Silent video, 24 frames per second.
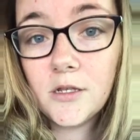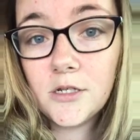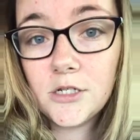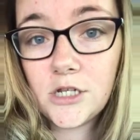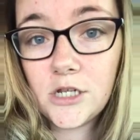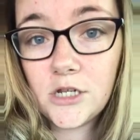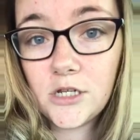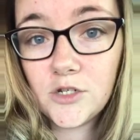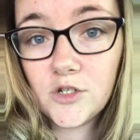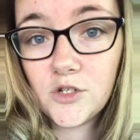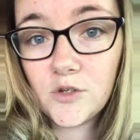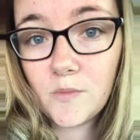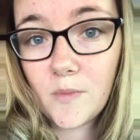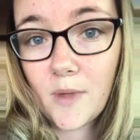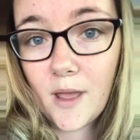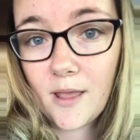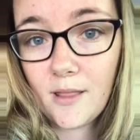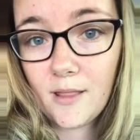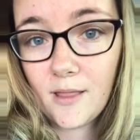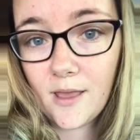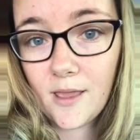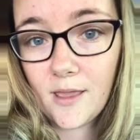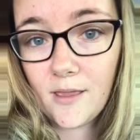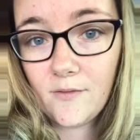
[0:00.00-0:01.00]
changed
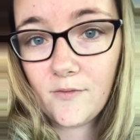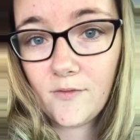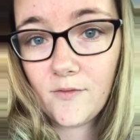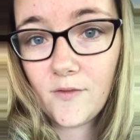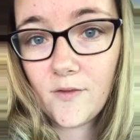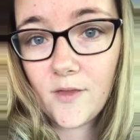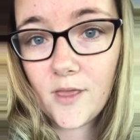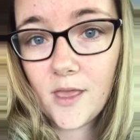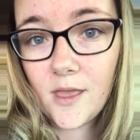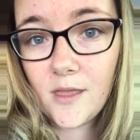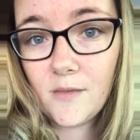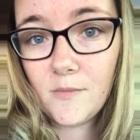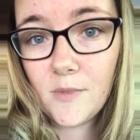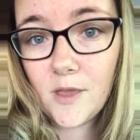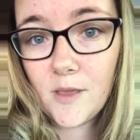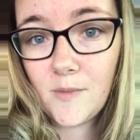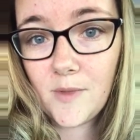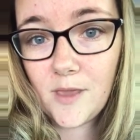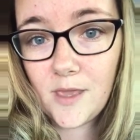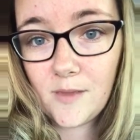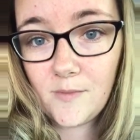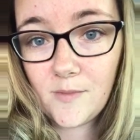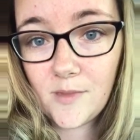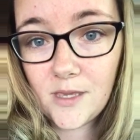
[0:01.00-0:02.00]
my life and my
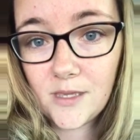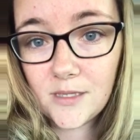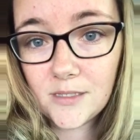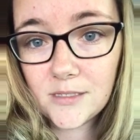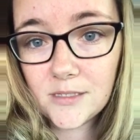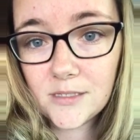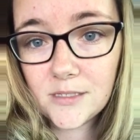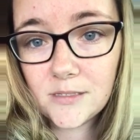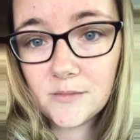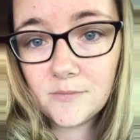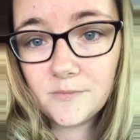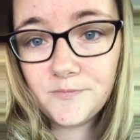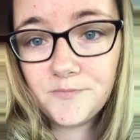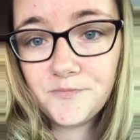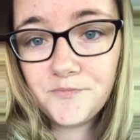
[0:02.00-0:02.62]
babies.